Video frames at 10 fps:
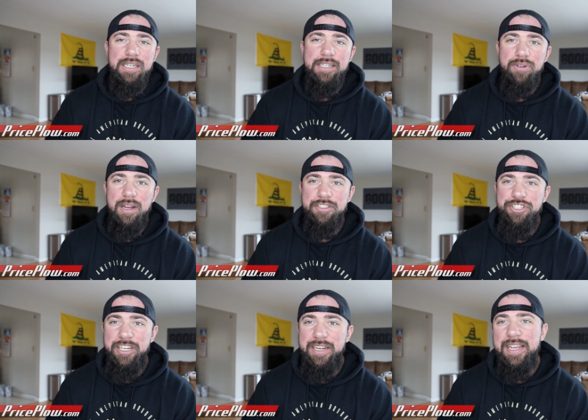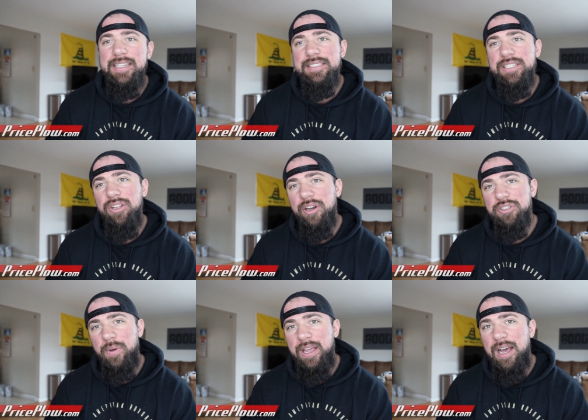Nitrosigine is still on
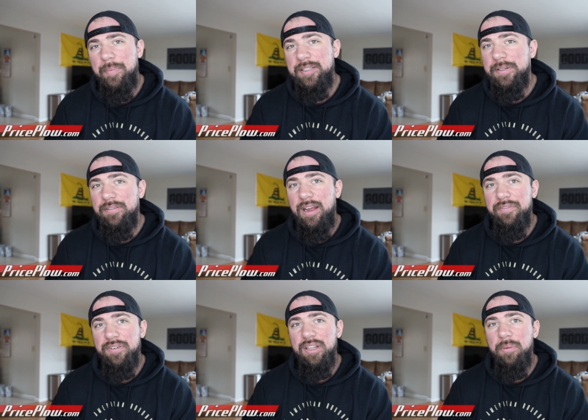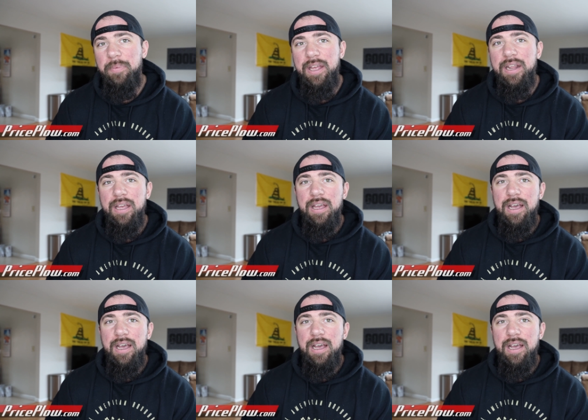its way up. It's been around for a little bit.